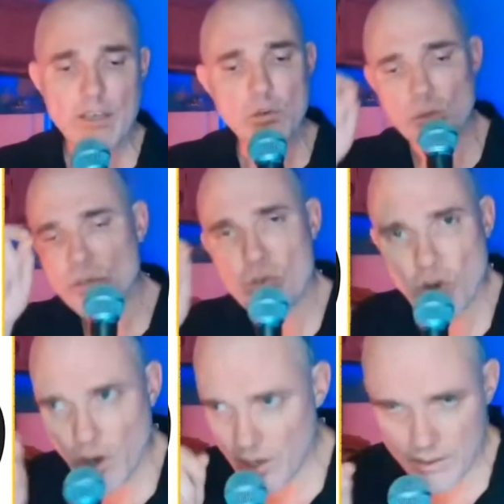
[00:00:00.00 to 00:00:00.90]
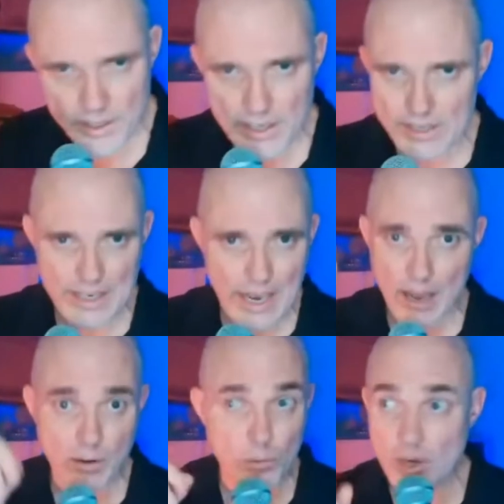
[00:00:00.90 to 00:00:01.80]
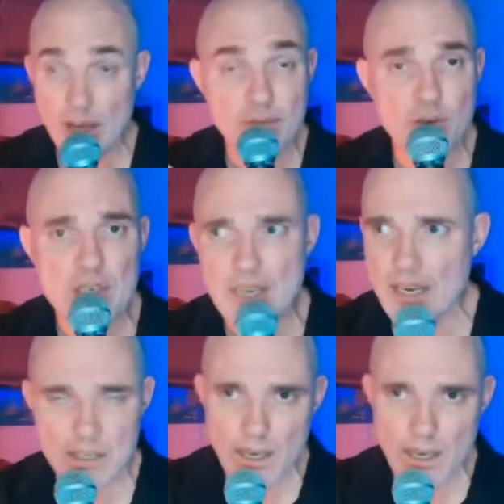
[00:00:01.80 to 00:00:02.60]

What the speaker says: will draw these out, whatever it takes.